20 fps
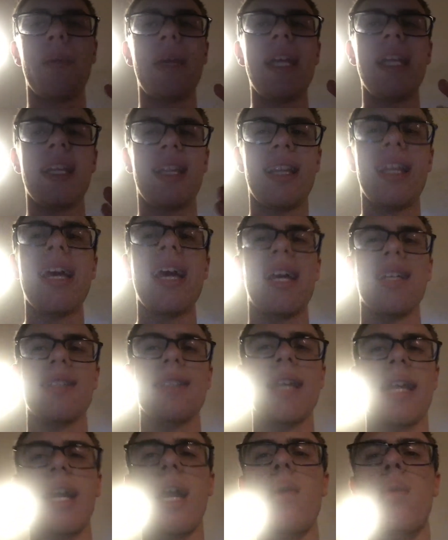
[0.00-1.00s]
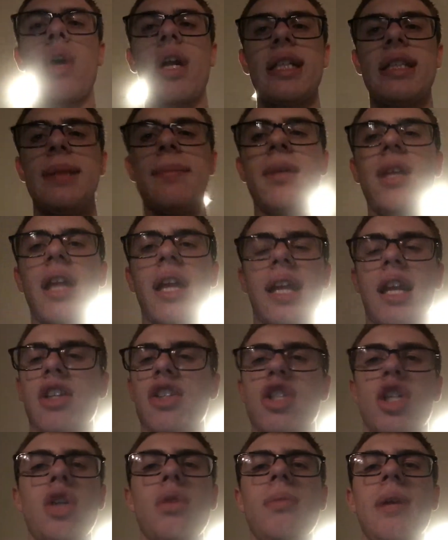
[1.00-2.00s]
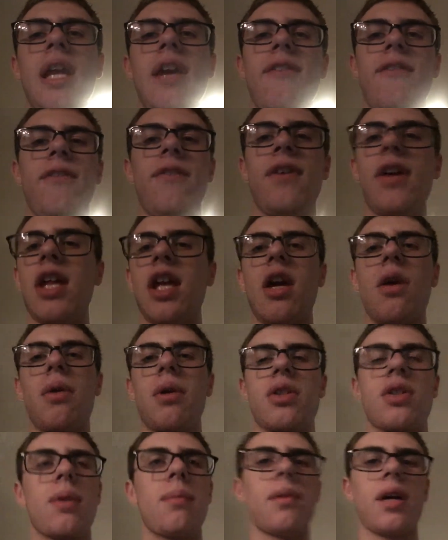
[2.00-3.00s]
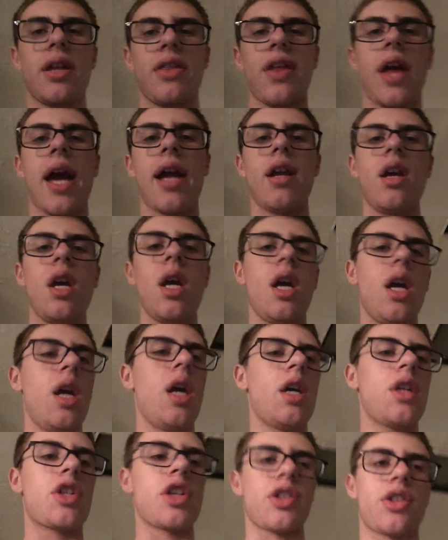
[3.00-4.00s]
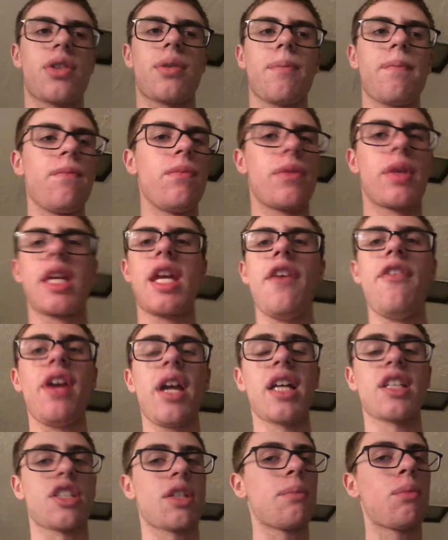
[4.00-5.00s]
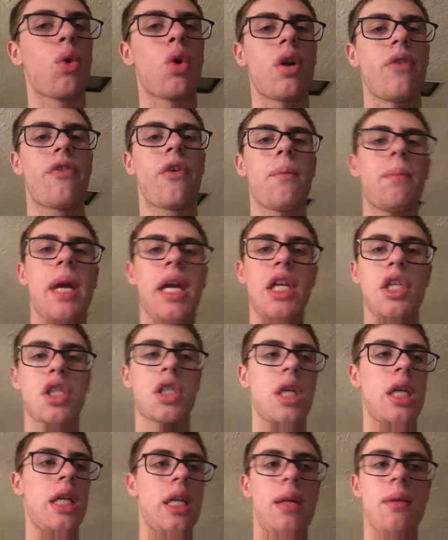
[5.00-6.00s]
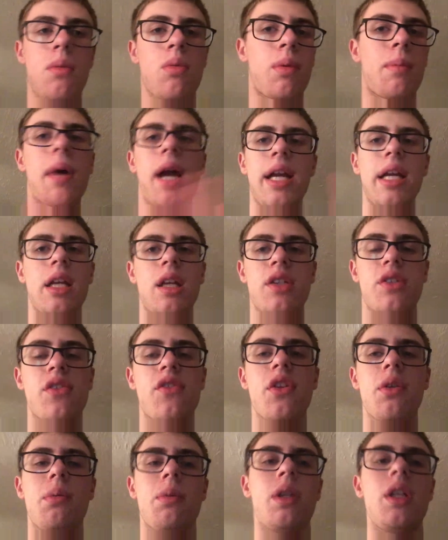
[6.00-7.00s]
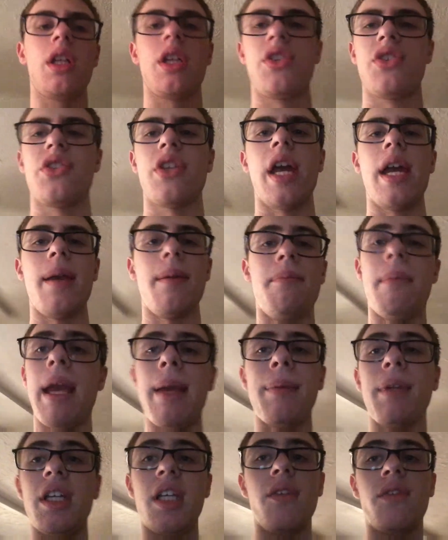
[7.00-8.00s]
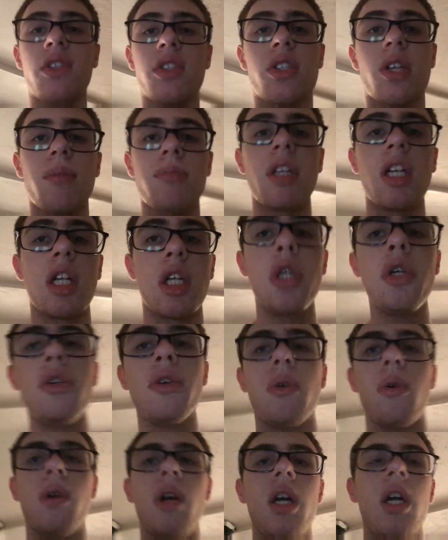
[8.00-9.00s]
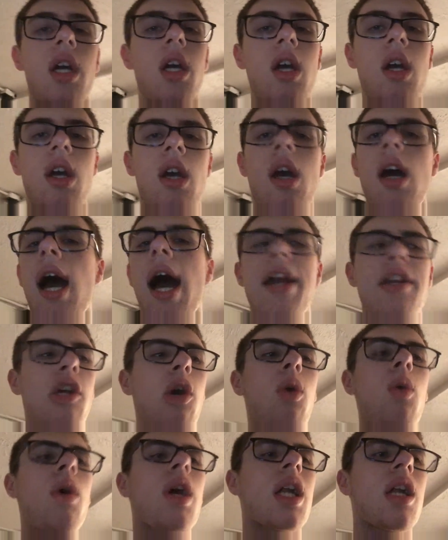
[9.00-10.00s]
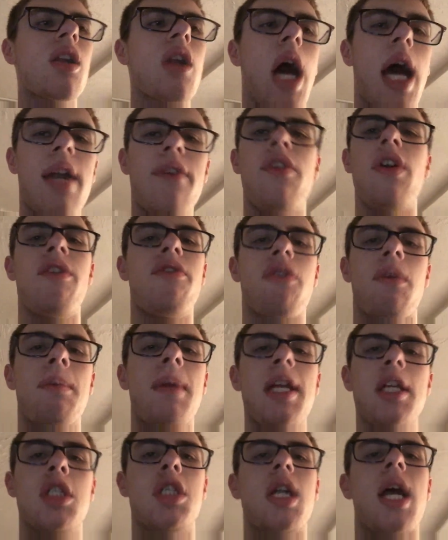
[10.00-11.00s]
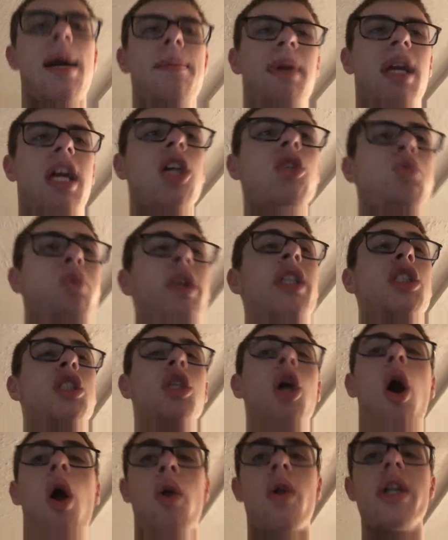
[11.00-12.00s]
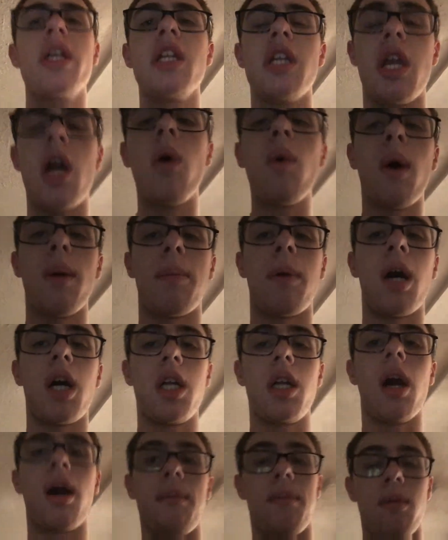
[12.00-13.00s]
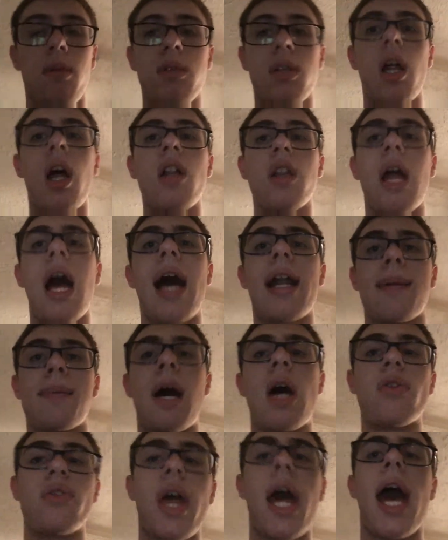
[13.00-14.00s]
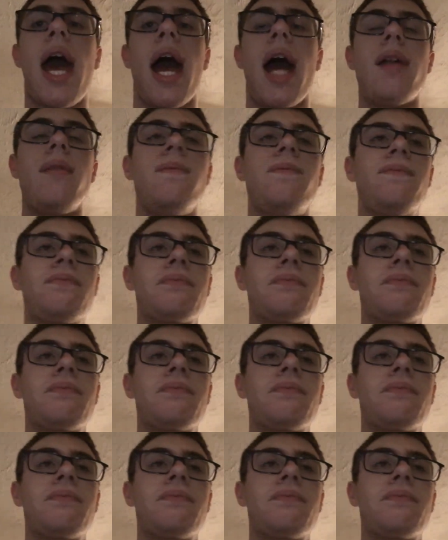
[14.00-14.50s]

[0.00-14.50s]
bit less. Like, I want it to be like a two minute video or something like that. Just giving us some more information, reminding us of the release date, and maybe even something new. I don't want a lot of information out because we already know a, bun- a, a lot about that.